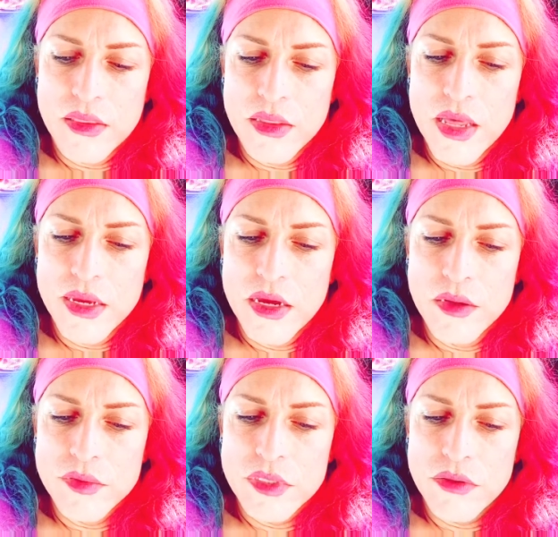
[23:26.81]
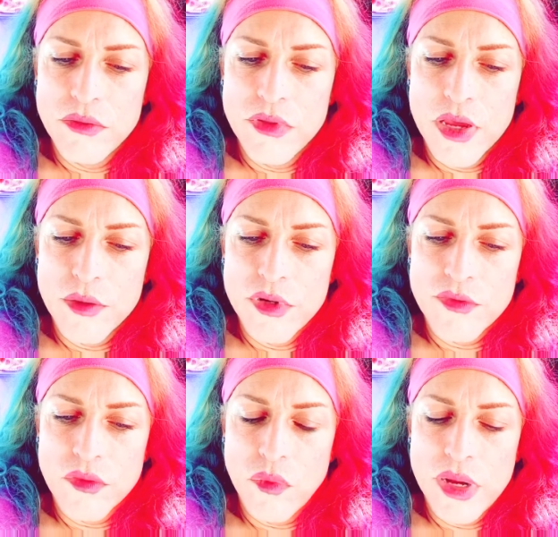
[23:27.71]
The light comes through them in
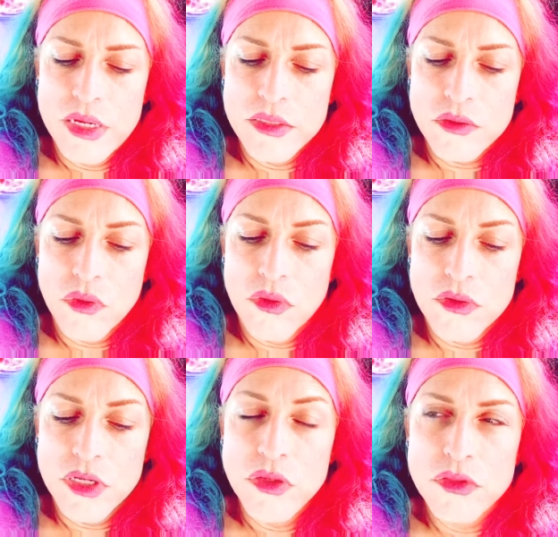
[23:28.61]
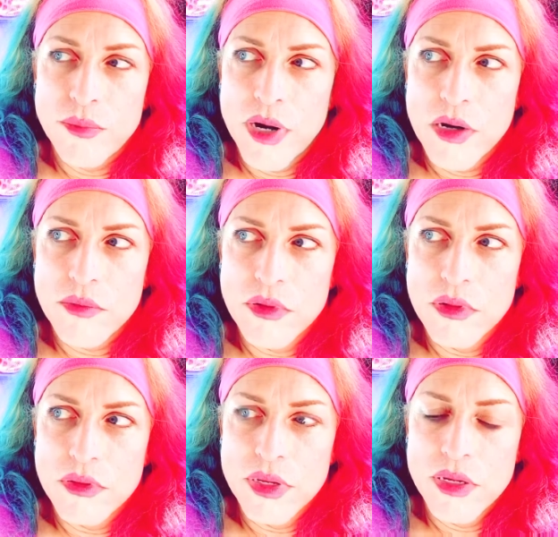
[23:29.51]
different ways. Or to use the
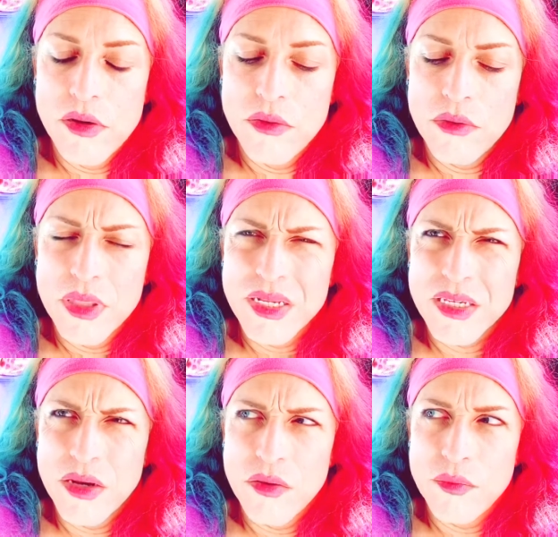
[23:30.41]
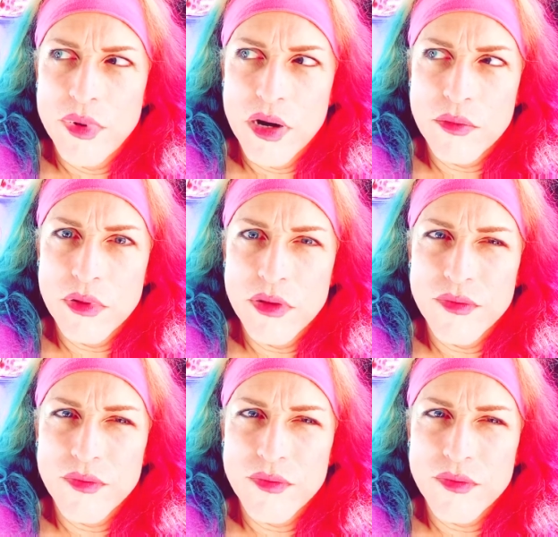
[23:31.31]
parable, the Hindu, I think it's Hindu, parable of